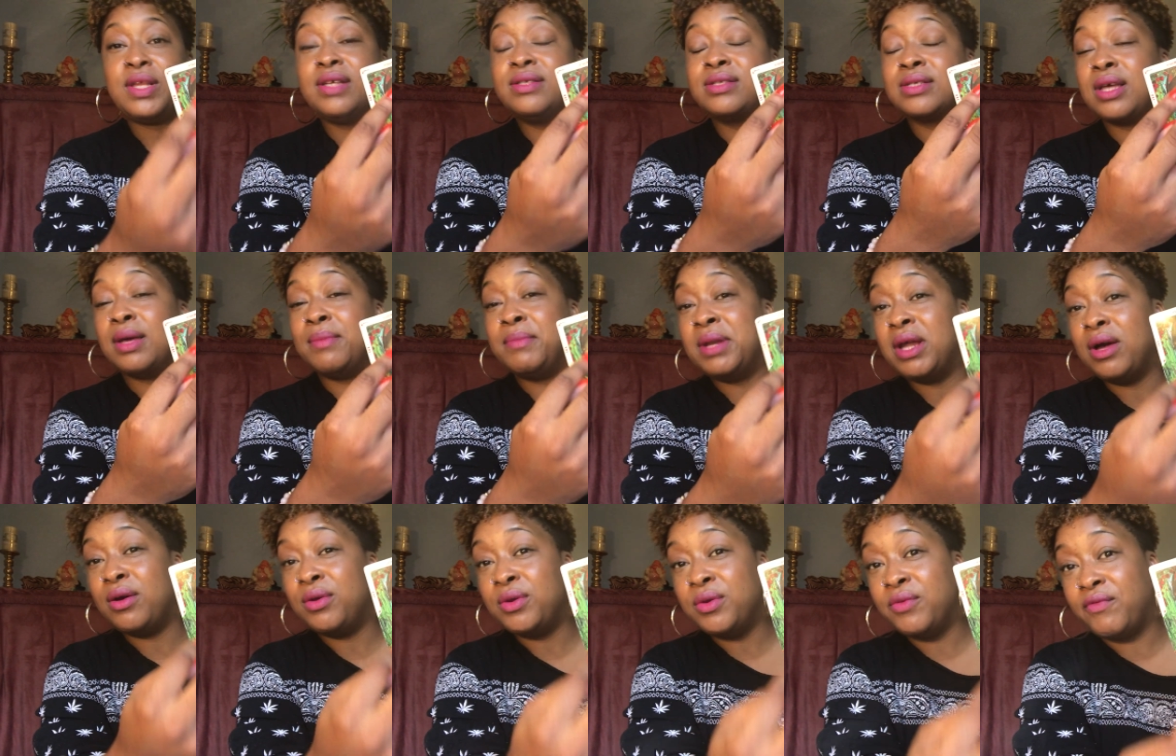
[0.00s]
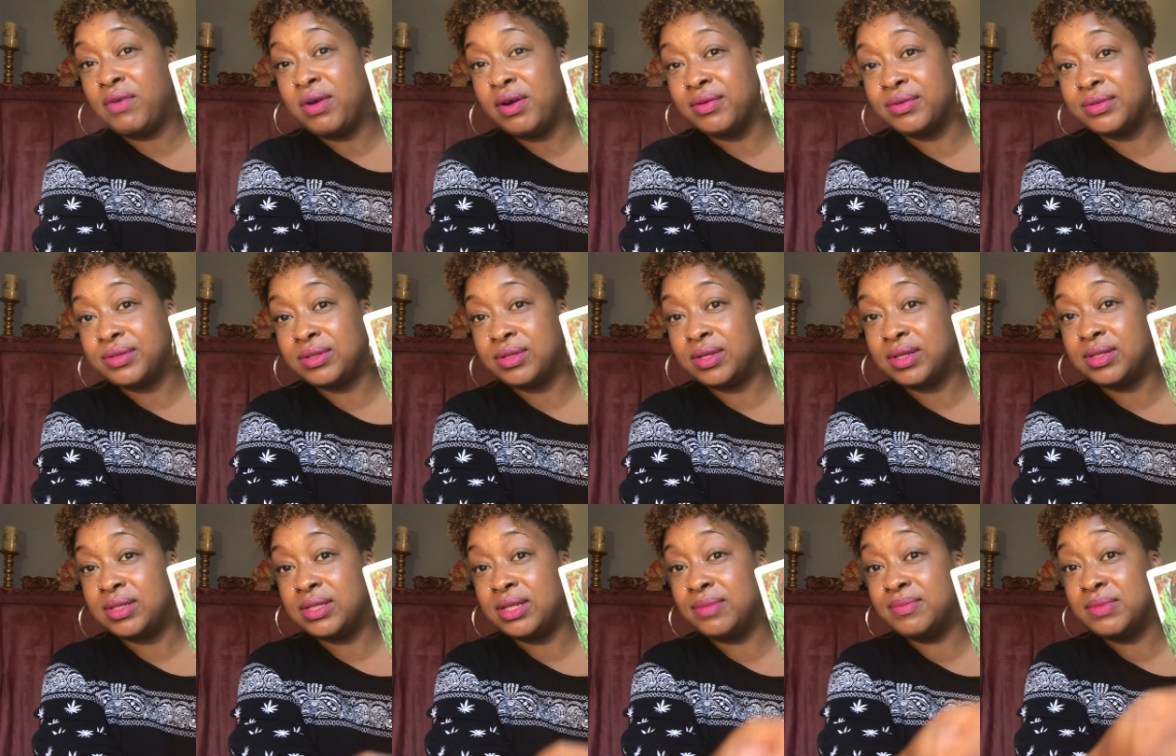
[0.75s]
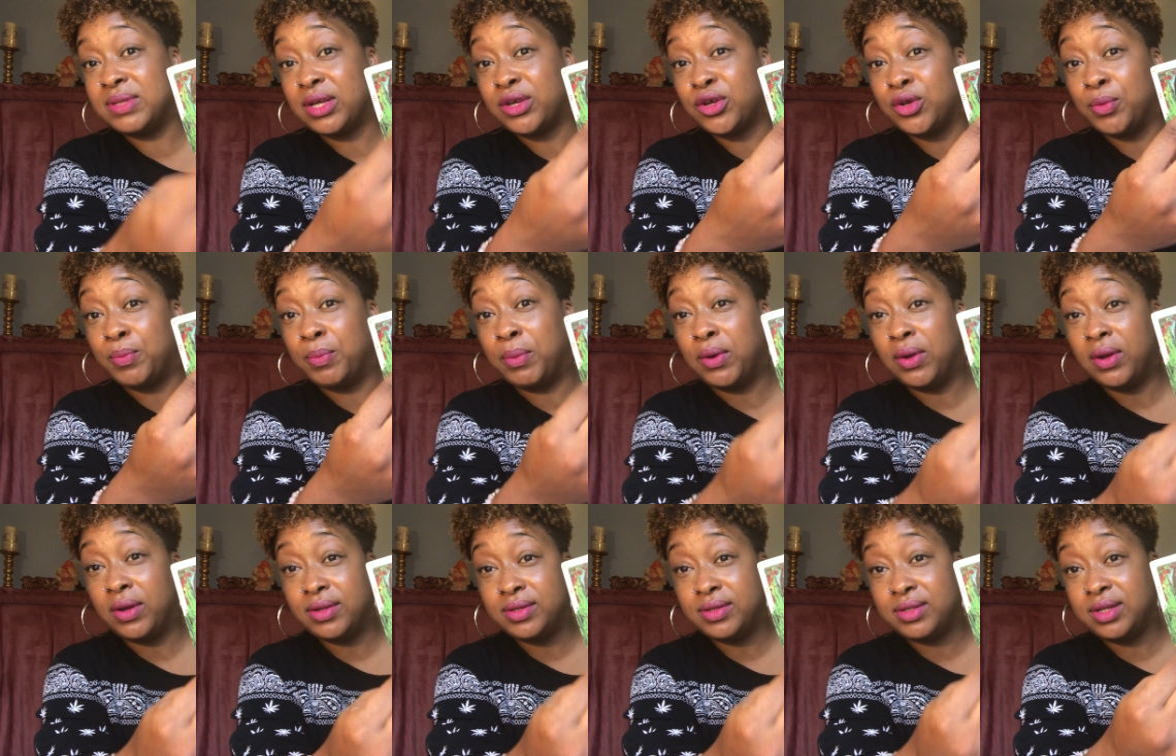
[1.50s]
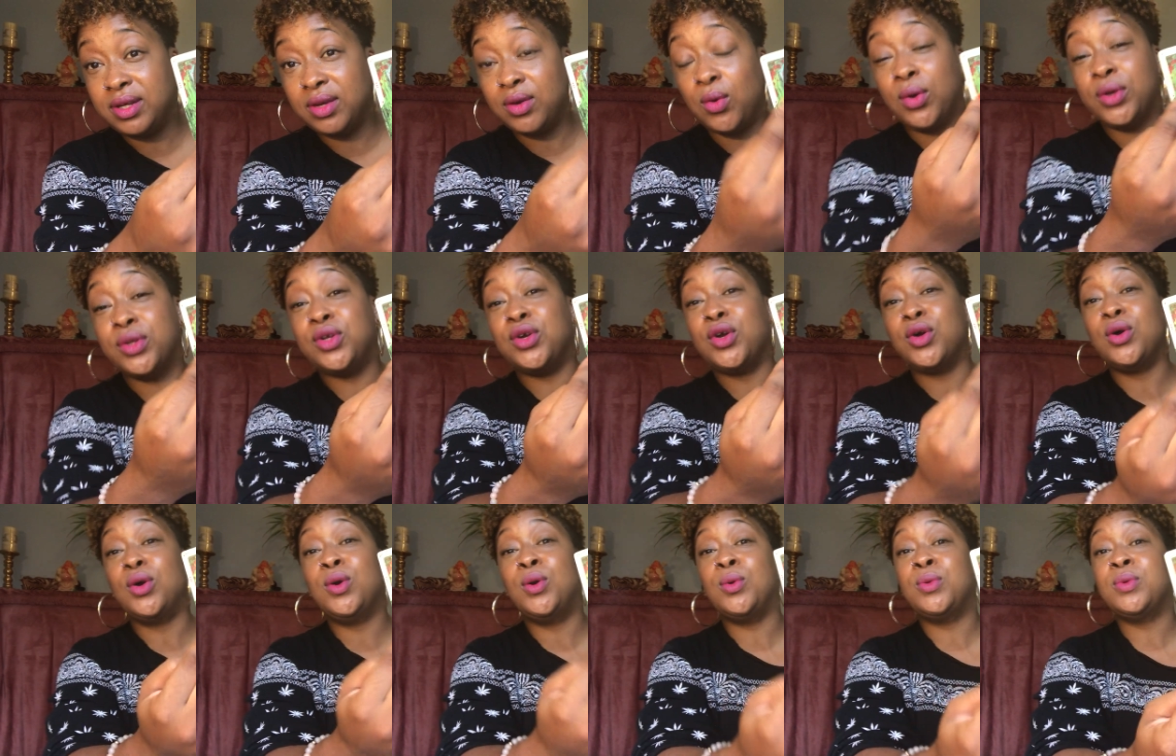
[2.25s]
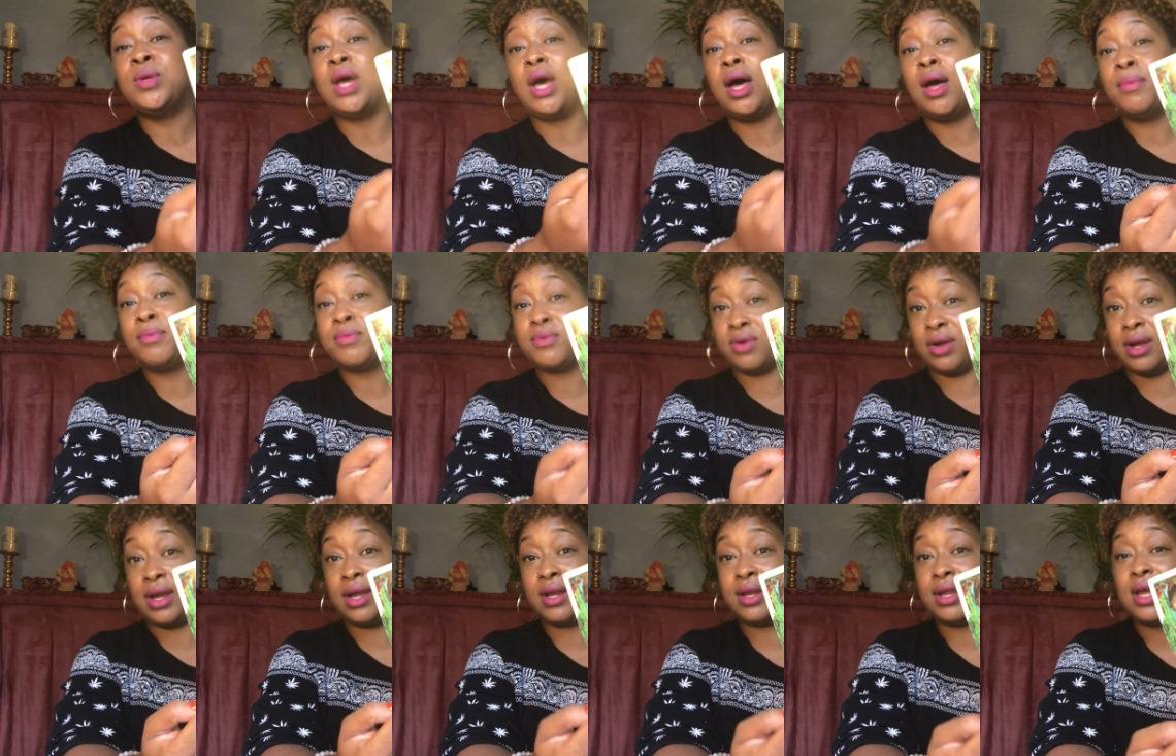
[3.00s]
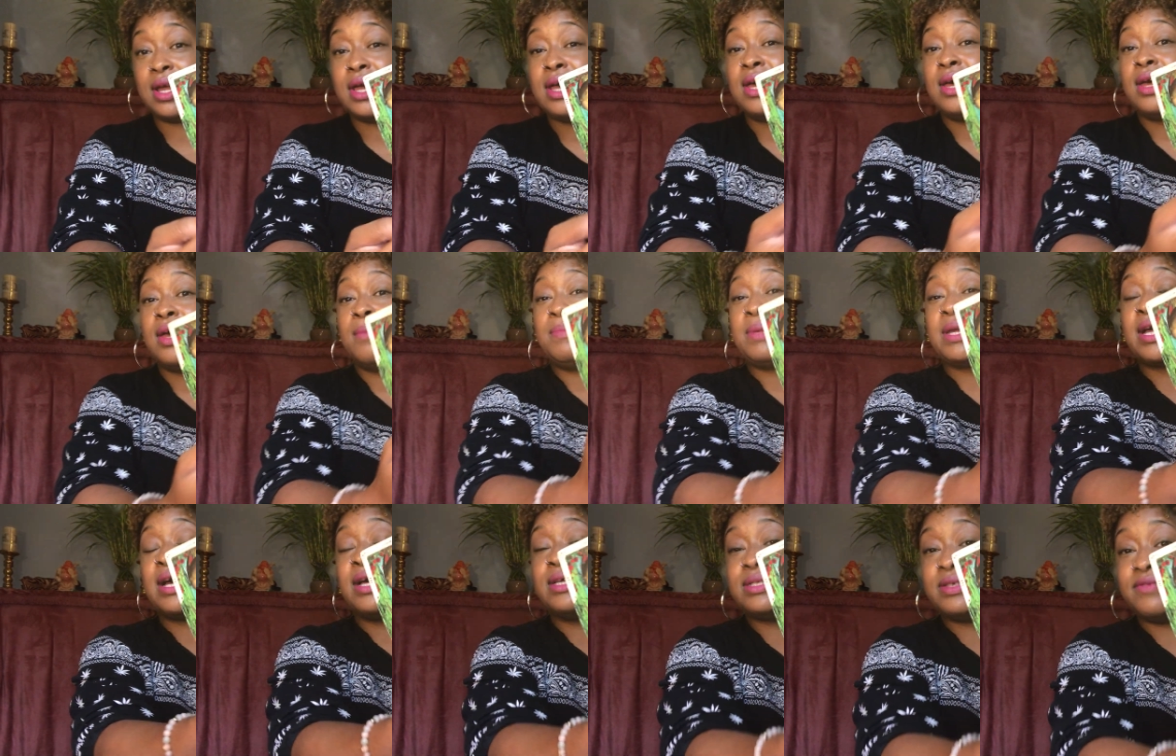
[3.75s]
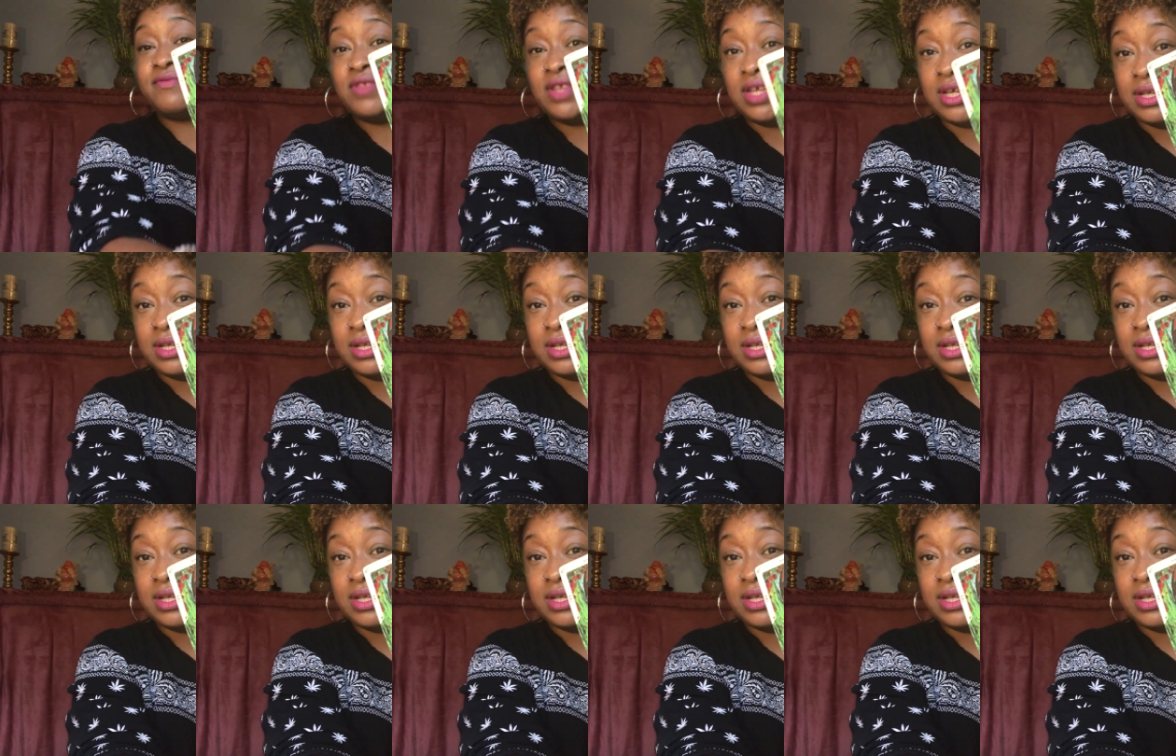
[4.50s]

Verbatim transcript: It's coming out in reverse. It seems like you're pausing on your own upgrade because of